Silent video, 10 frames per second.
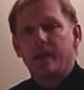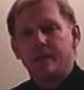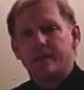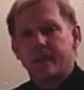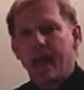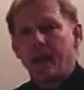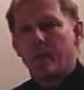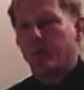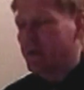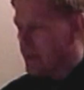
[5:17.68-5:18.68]
is that
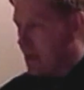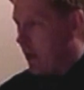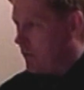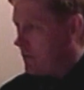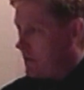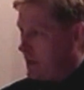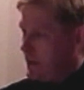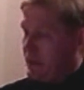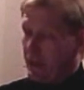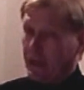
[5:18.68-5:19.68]
number itself.
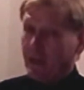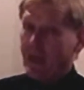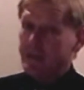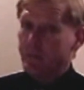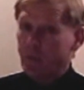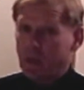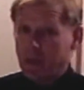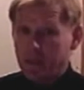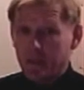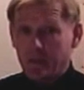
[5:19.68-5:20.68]
Okay, now that's pretty
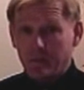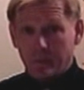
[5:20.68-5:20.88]
easy.